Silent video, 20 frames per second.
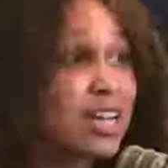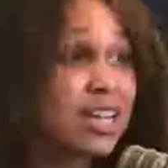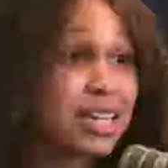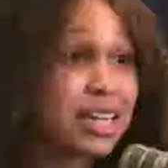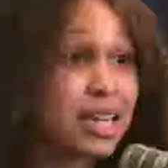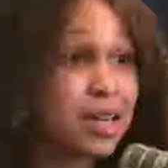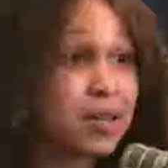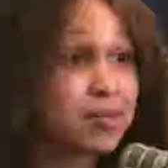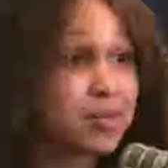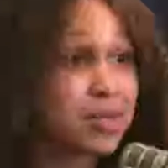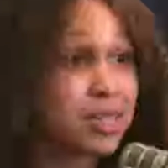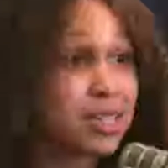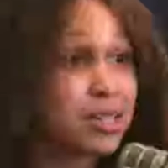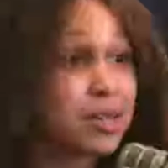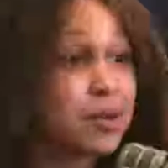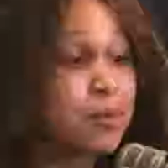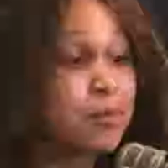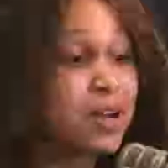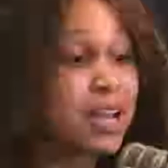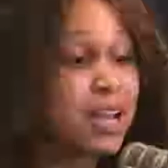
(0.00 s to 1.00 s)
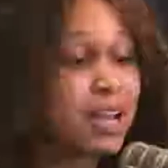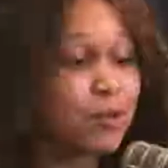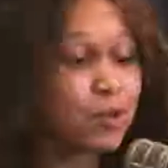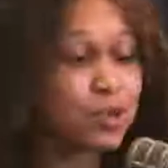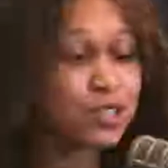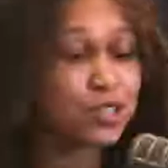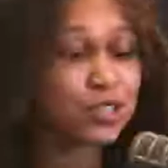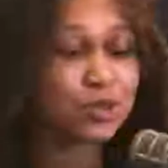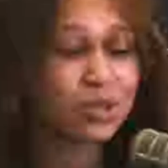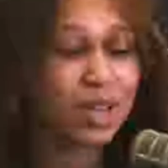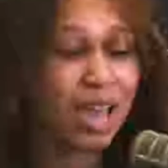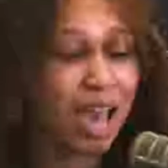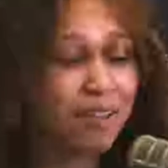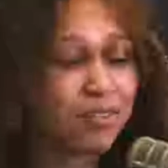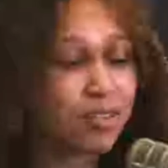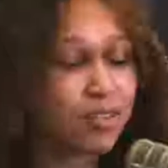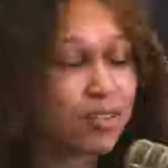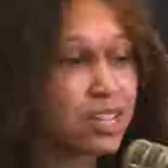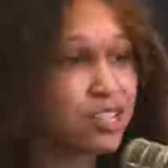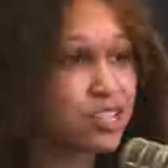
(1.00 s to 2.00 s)
It can be. But once you
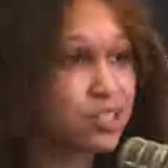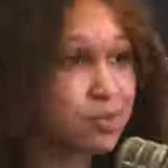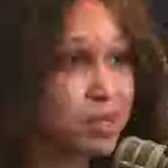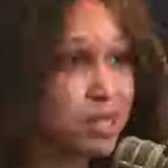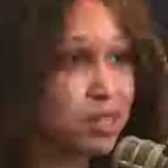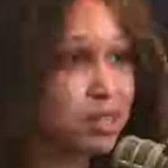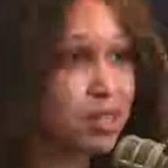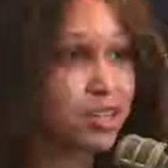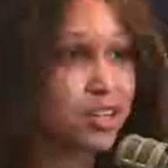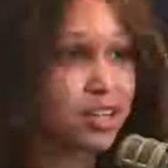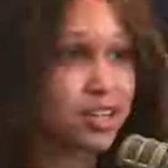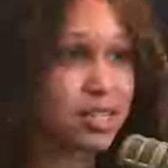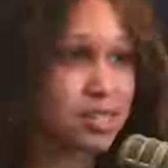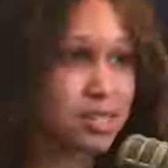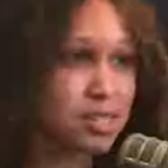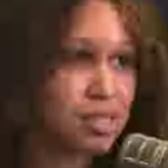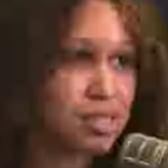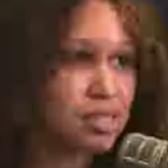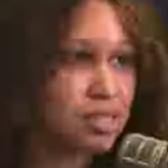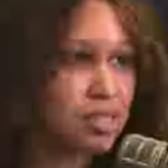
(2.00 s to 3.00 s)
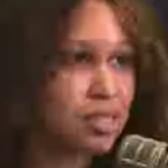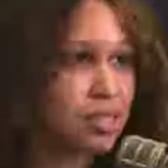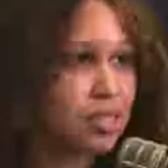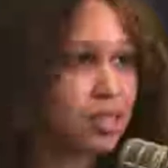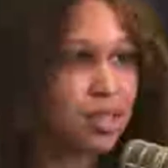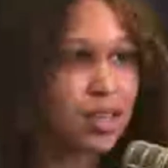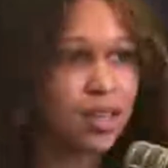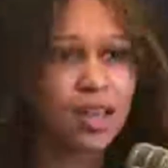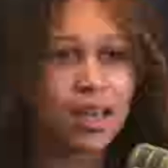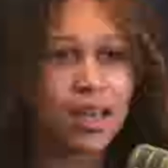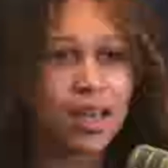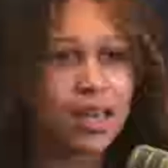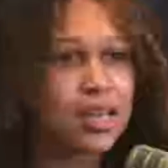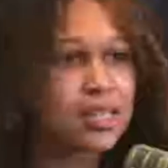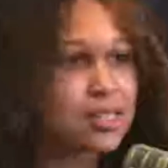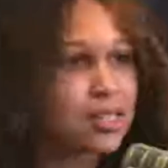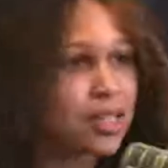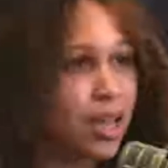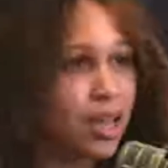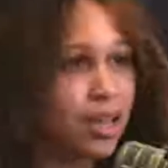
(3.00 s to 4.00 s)
have a regimen and you're consistent,
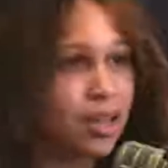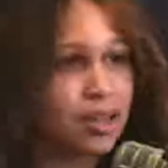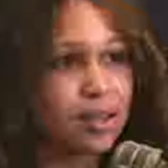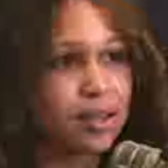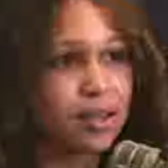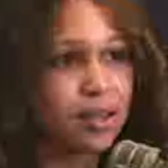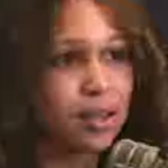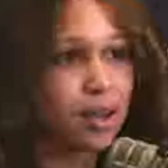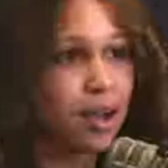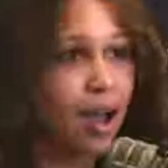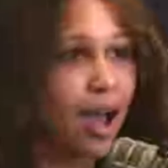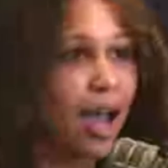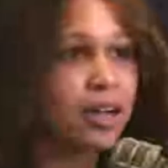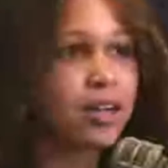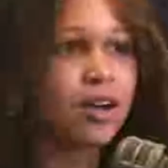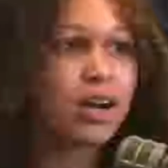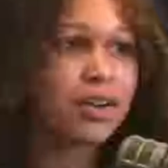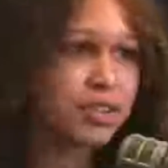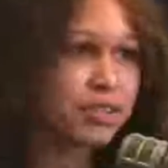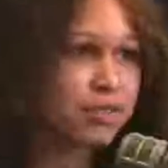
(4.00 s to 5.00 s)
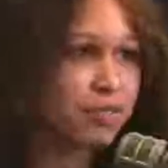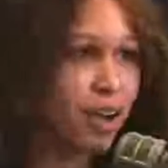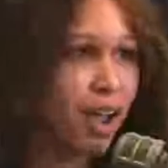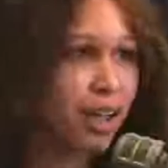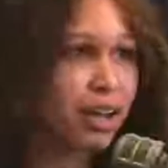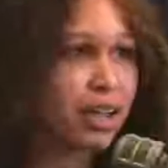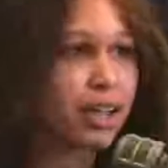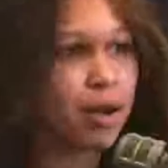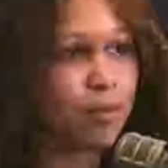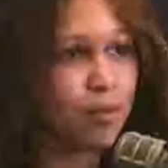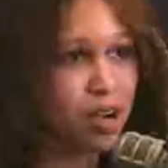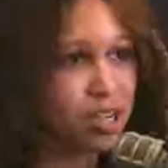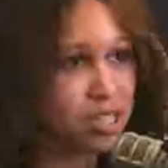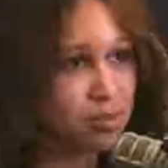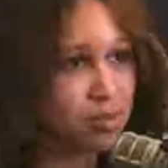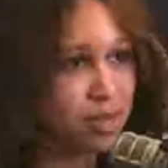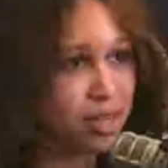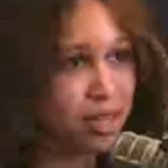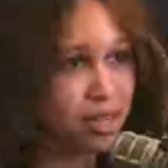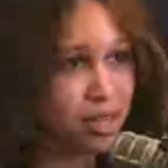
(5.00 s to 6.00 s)
it's like, I know every Friday I'm
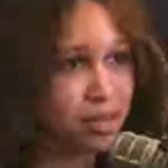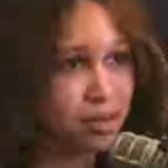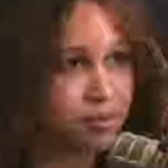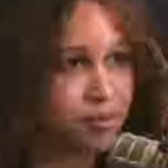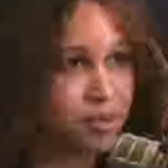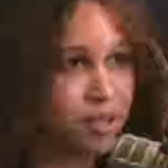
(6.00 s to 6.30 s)
washing my hair.